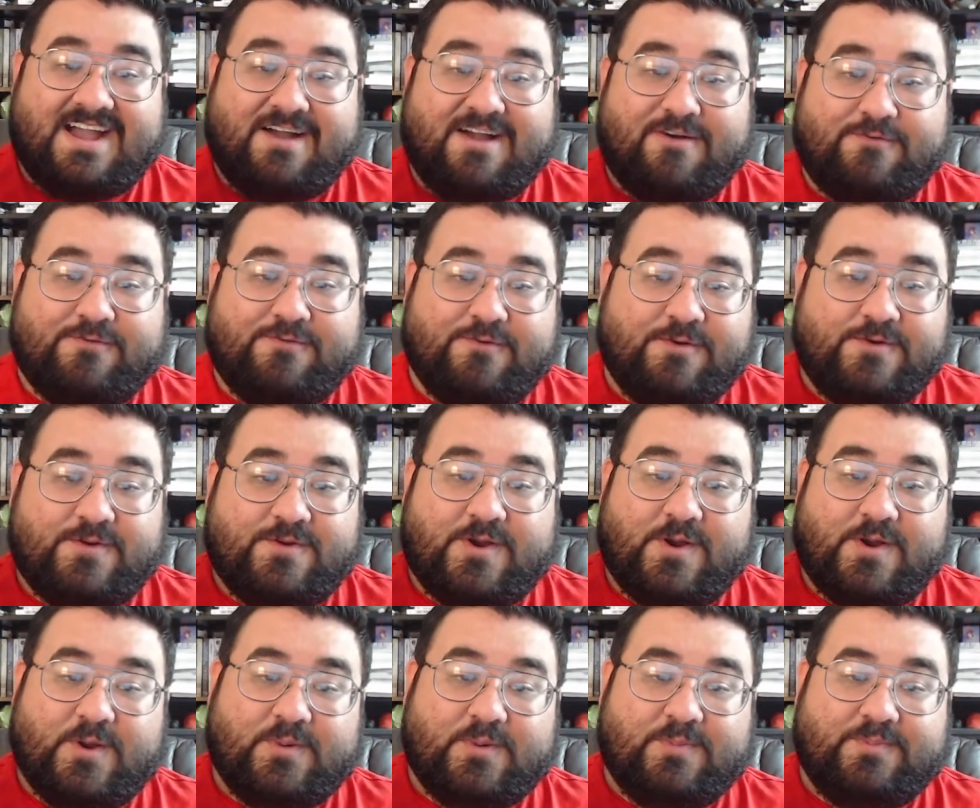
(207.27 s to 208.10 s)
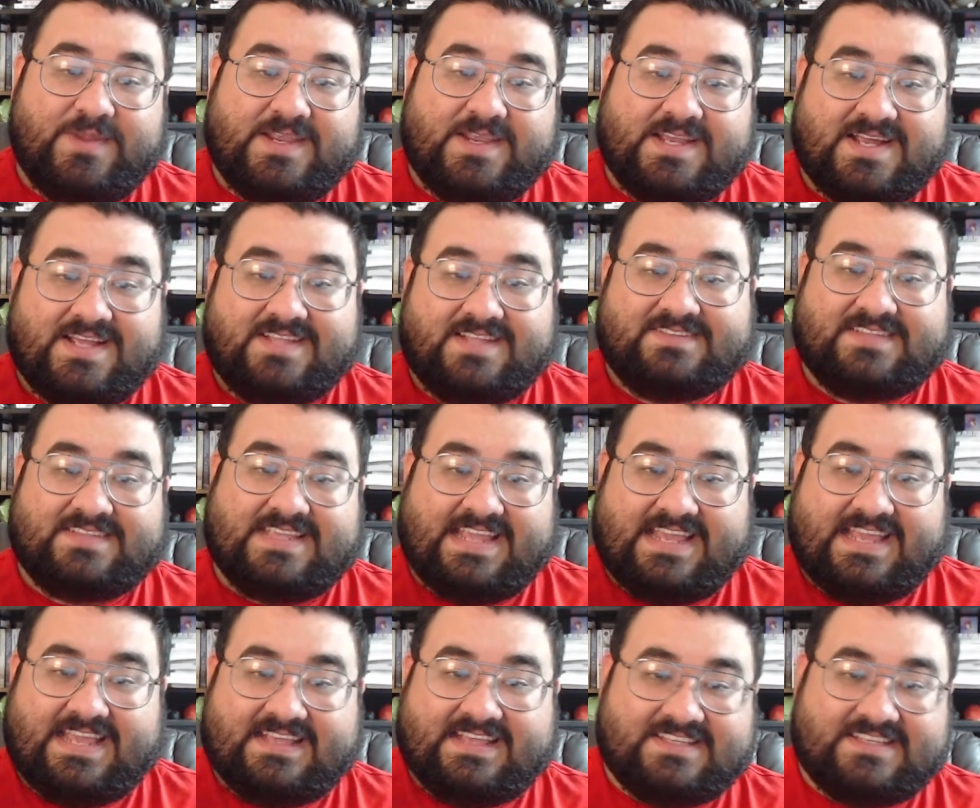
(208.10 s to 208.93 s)
Furo because
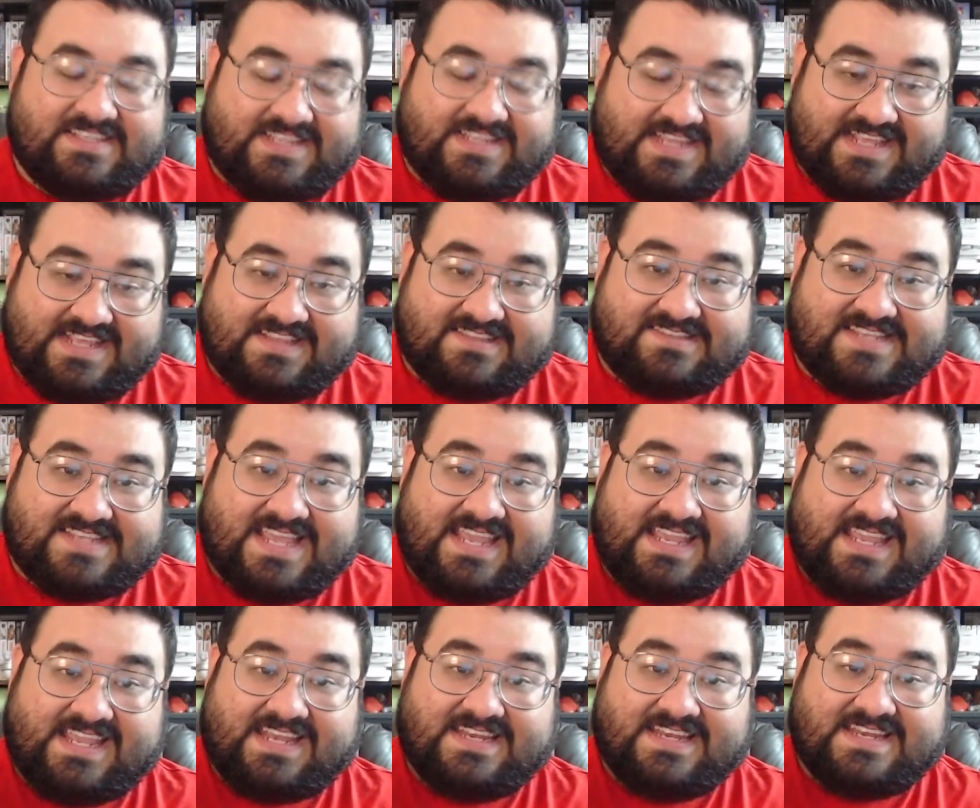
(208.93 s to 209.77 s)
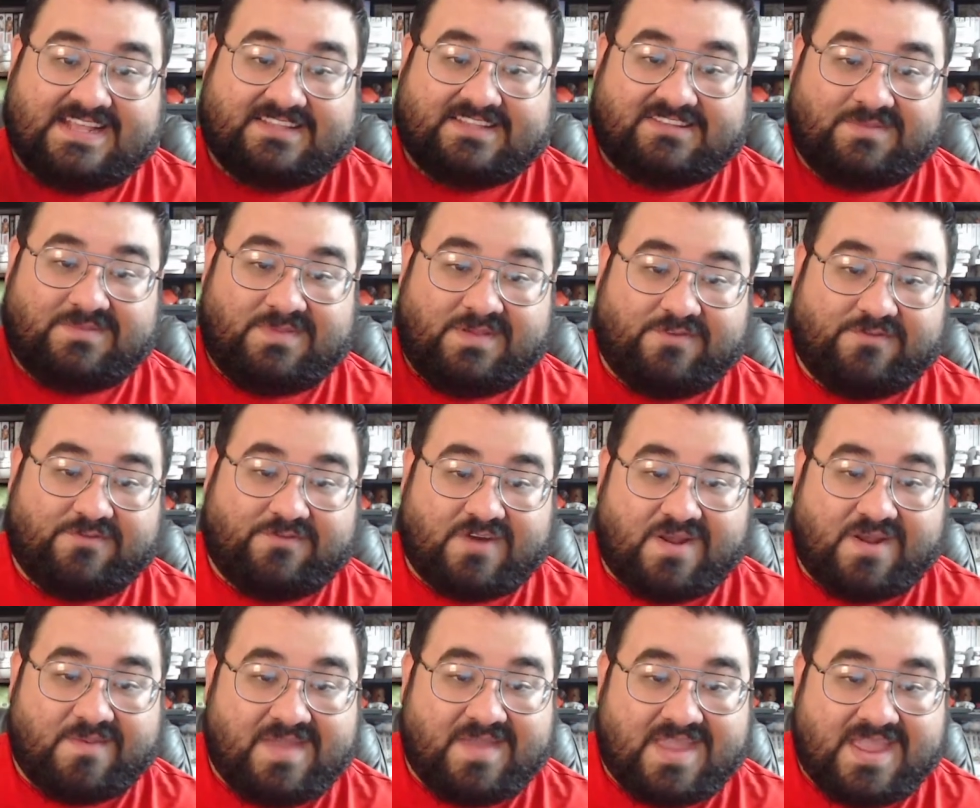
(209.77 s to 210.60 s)
it's taking Desumi
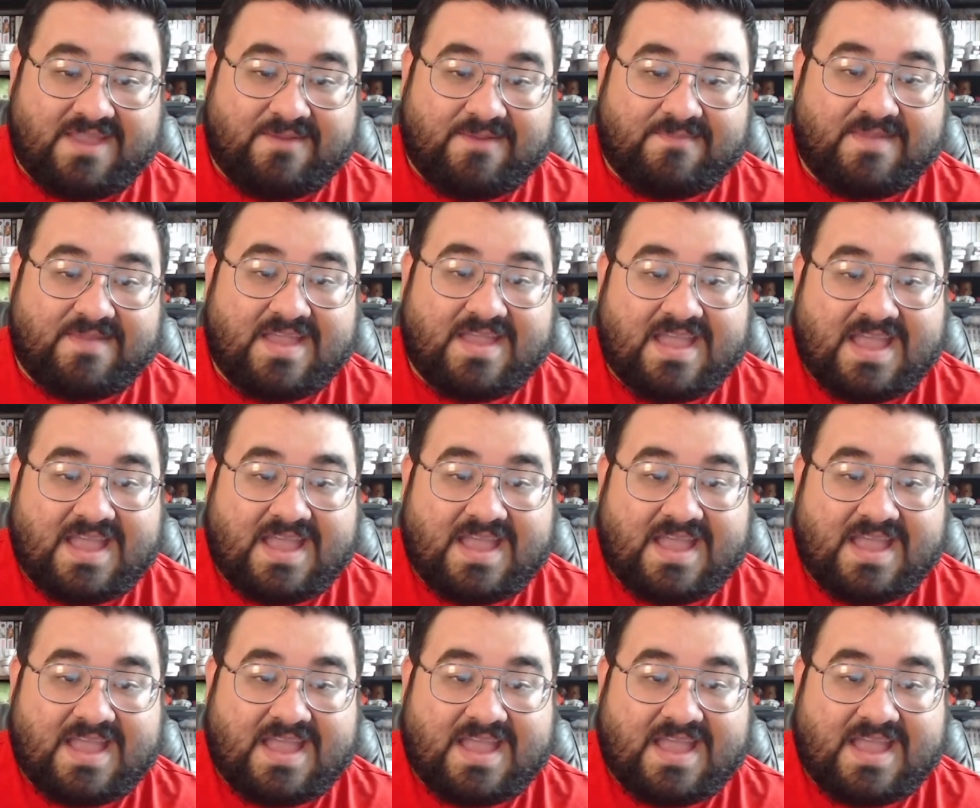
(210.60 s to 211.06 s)
from him.